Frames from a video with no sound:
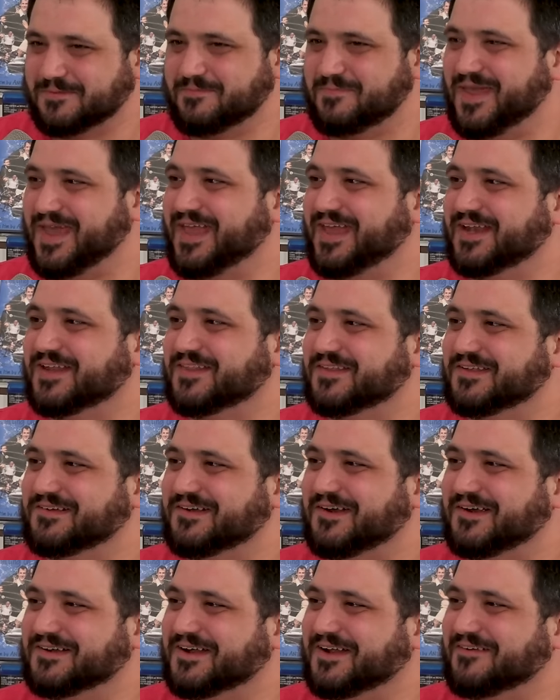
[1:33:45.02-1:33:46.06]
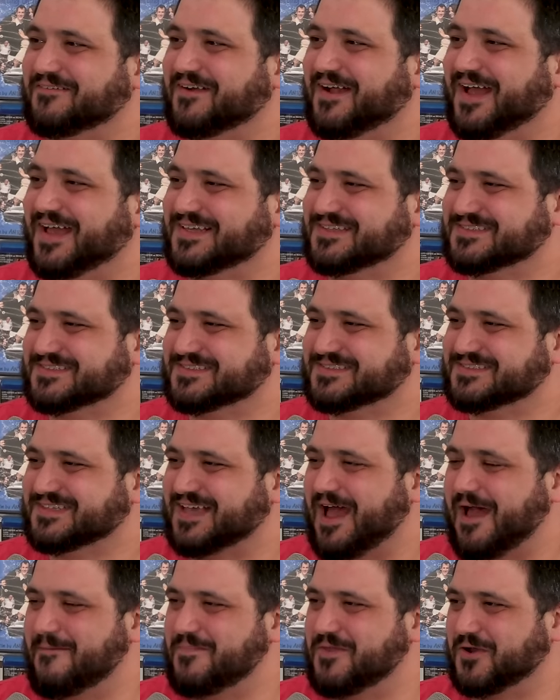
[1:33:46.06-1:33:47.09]
like Bane in The Dark Knight Rises.
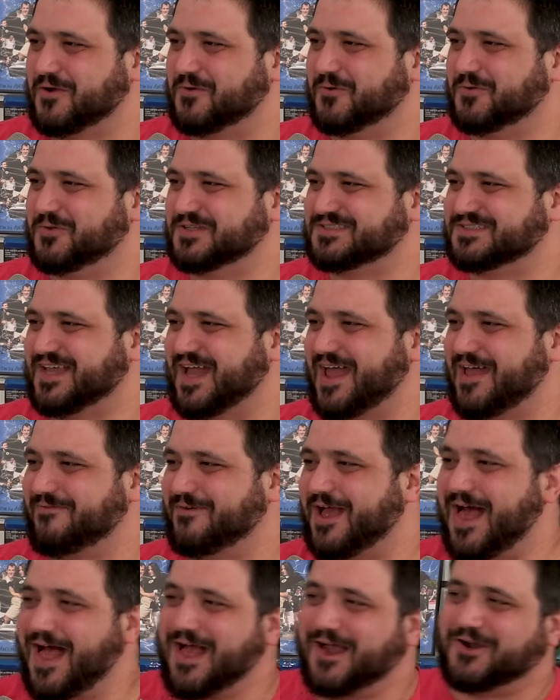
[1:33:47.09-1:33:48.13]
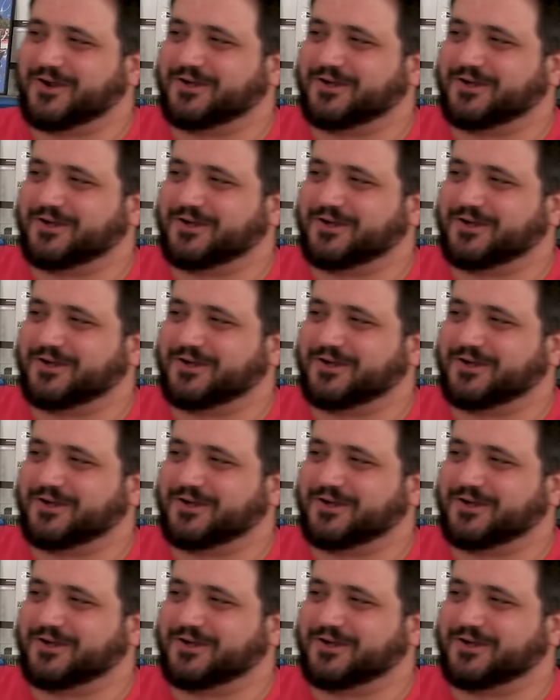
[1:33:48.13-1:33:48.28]
I'm the coolest guy ever. Ah, a